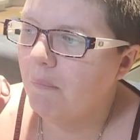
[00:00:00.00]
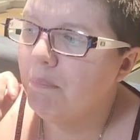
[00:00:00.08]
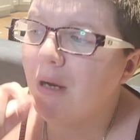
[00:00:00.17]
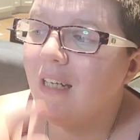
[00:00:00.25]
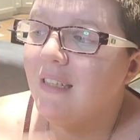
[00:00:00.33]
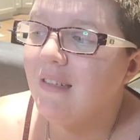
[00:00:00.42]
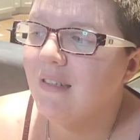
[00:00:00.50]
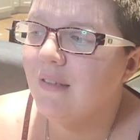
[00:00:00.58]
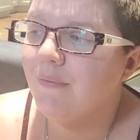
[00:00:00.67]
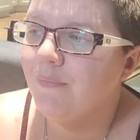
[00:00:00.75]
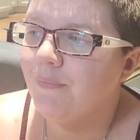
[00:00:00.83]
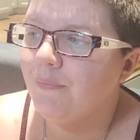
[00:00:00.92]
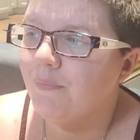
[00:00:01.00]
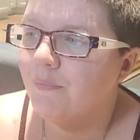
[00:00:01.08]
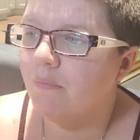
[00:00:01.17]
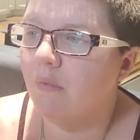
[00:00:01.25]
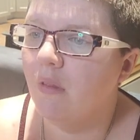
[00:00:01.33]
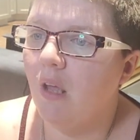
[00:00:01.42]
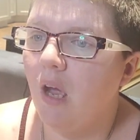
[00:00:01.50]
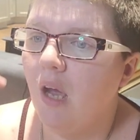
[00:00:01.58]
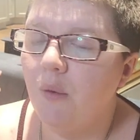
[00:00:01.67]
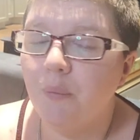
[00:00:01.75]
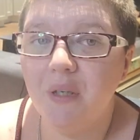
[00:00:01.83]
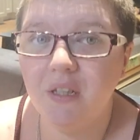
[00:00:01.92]
But
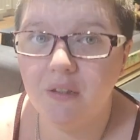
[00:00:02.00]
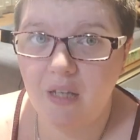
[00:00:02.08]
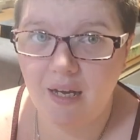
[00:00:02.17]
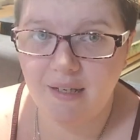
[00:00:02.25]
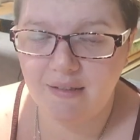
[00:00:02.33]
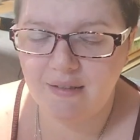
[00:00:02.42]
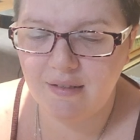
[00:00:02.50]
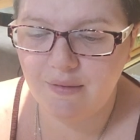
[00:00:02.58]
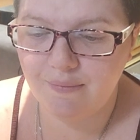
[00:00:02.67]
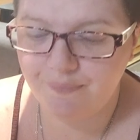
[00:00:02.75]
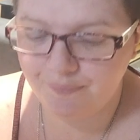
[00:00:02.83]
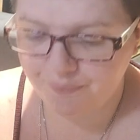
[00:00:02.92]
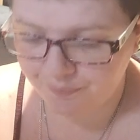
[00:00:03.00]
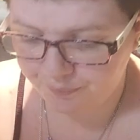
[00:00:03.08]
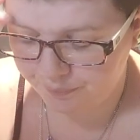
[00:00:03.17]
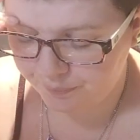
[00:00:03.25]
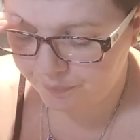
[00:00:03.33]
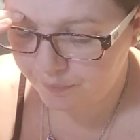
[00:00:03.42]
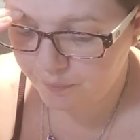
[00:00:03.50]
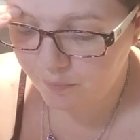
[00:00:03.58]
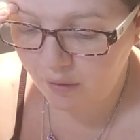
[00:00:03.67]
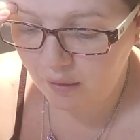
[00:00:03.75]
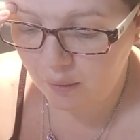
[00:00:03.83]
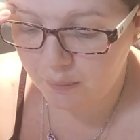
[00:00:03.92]
I realized
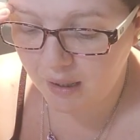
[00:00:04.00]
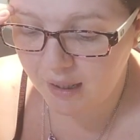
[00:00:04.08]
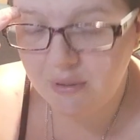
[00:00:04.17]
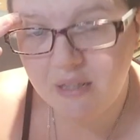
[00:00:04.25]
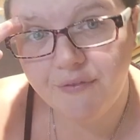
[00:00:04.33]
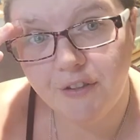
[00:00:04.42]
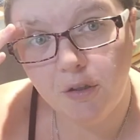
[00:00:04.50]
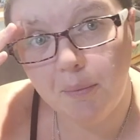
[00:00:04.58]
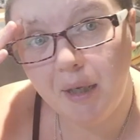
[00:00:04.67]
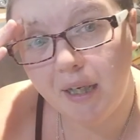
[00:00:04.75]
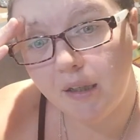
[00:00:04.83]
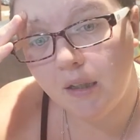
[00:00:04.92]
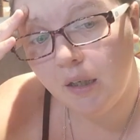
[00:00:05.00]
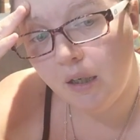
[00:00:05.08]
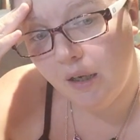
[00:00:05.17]
when I was filming